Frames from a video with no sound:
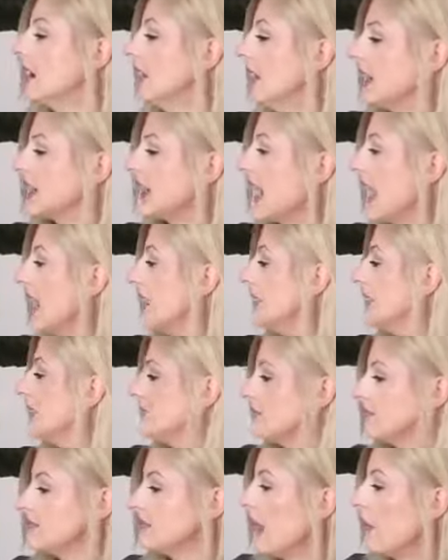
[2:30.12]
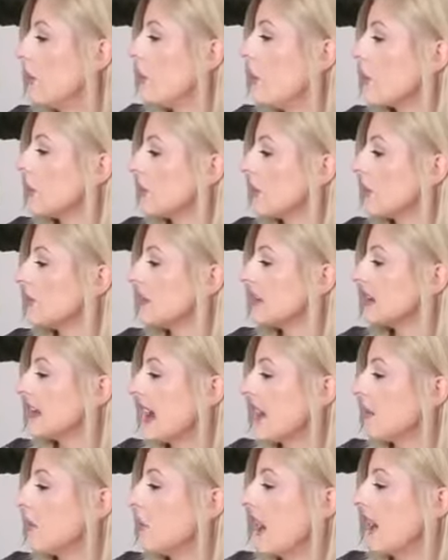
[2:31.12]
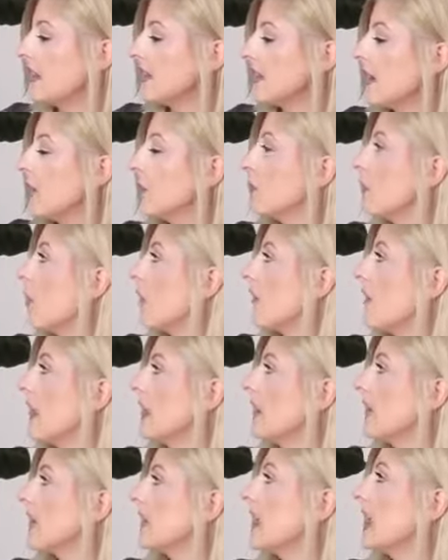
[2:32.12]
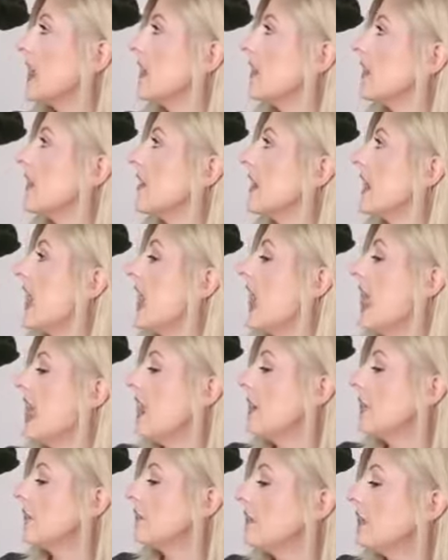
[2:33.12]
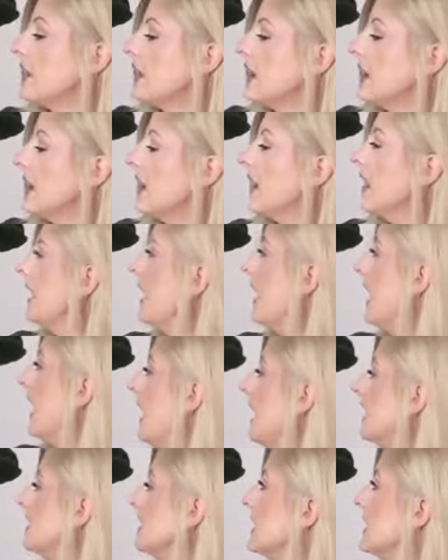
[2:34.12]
Again, I water him the same way that I would water any other Calathea that I have, and